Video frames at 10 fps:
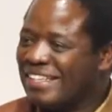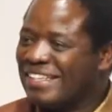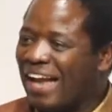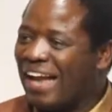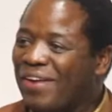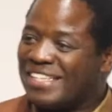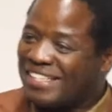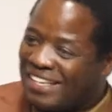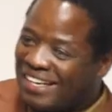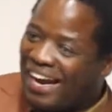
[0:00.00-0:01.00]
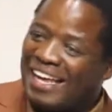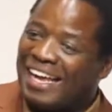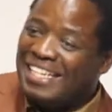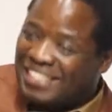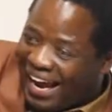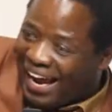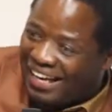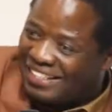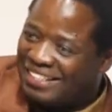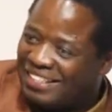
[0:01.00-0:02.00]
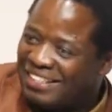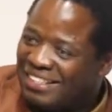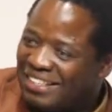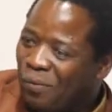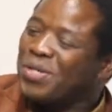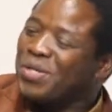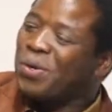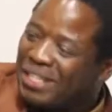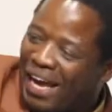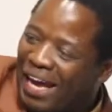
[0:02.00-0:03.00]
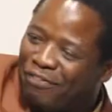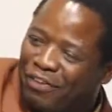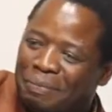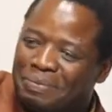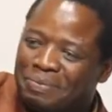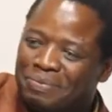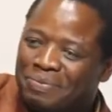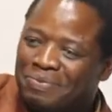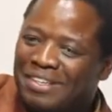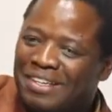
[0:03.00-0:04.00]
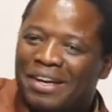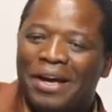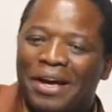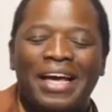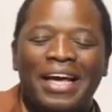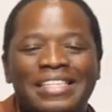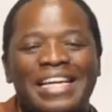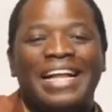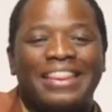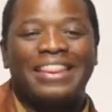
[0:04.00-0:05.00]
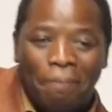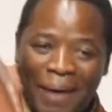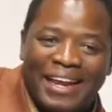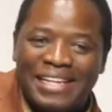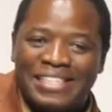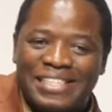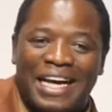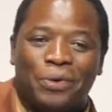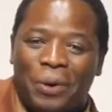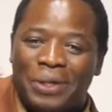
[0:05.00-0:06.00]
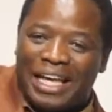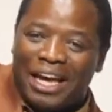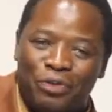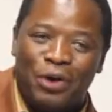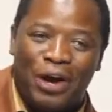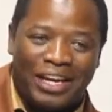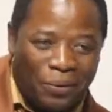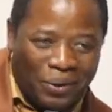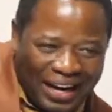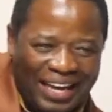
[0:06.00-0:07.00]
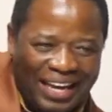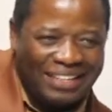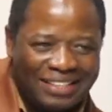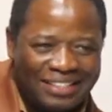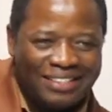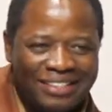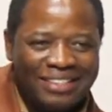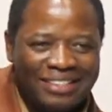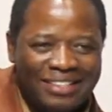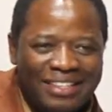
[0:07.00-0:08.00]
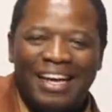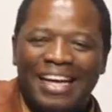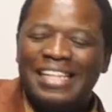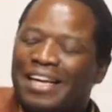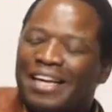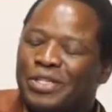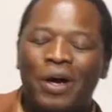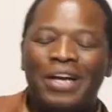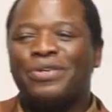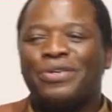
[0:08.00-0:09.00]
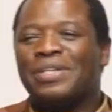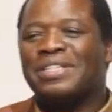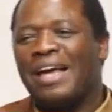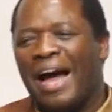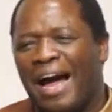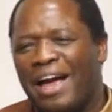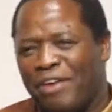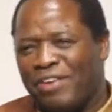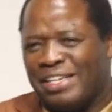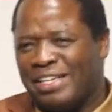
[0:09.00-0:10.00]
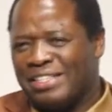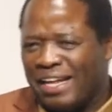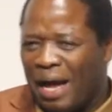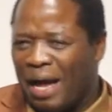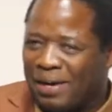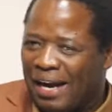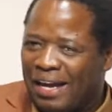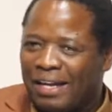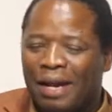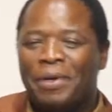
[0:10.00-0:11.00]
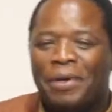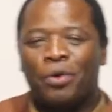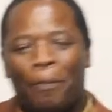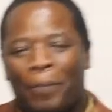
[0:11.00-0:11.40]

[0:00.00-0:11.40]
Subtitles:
Now he is crying inside what God gave him. Inside the marriage that God gave you, you are now crying. John did not say, if heaven is like, I'm crying, let me go